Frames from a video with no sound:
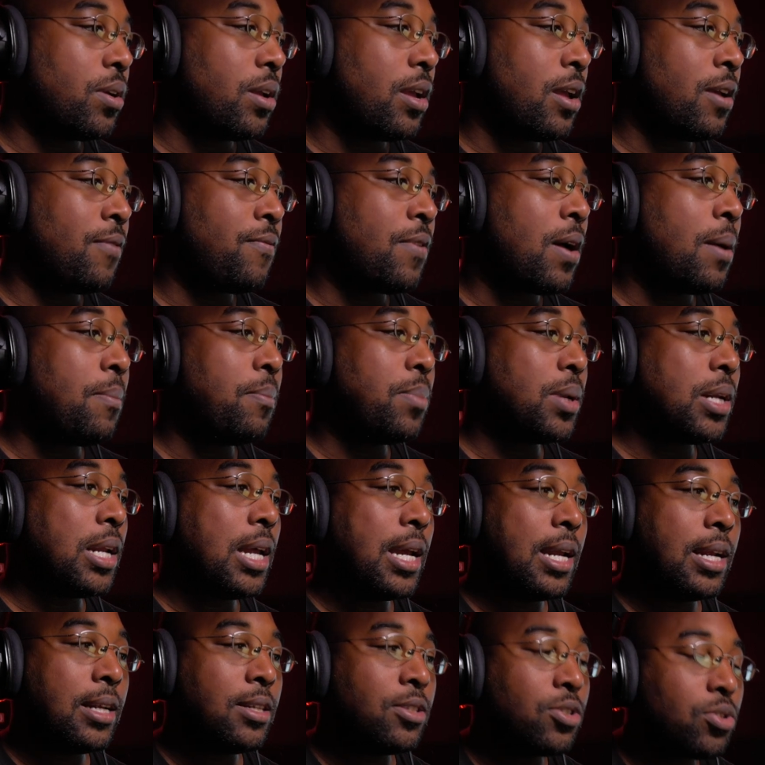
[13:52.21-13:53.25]
If I'm
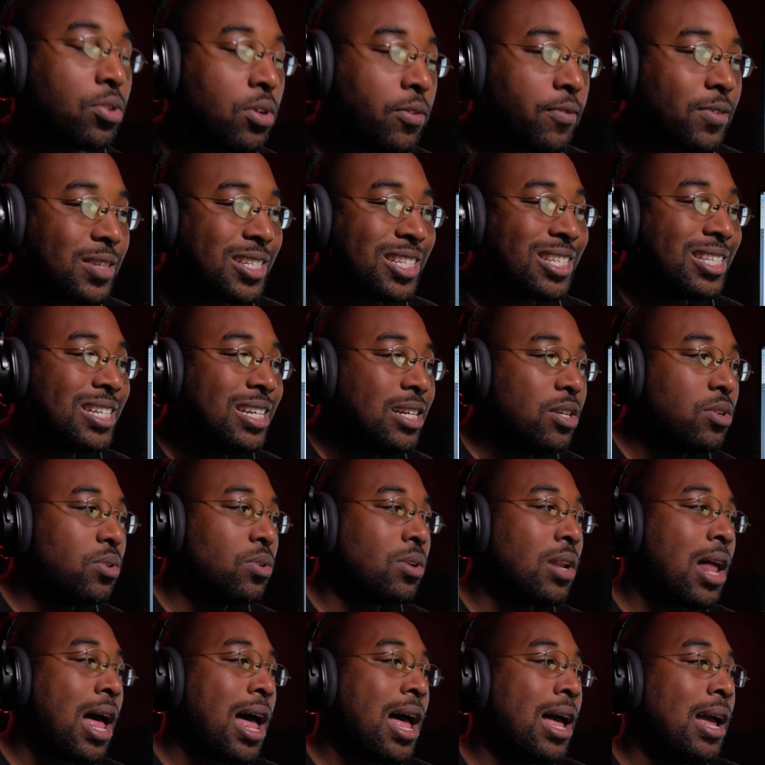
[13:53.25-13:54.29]
playing sort of a single
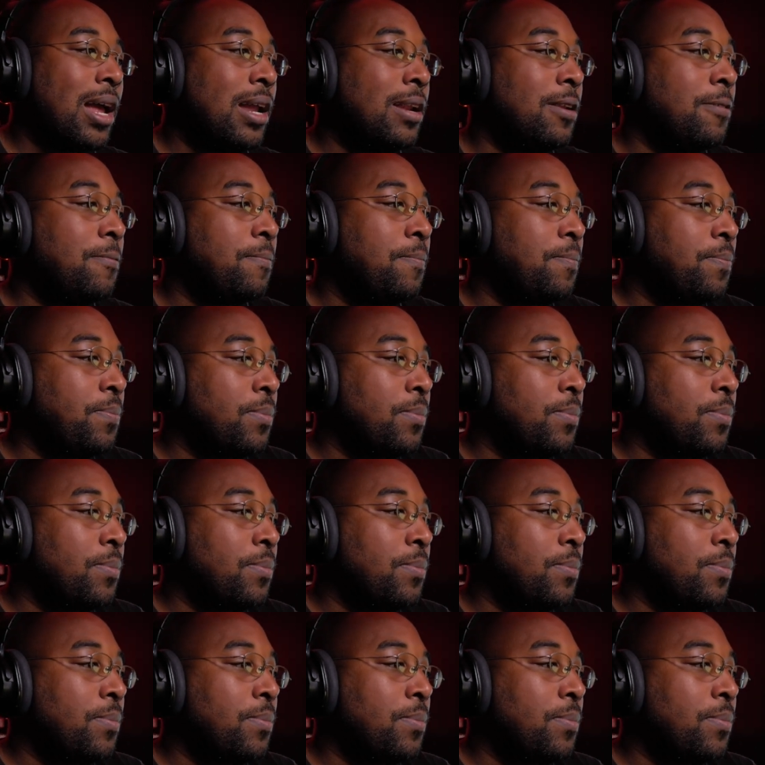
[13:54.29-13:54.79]
line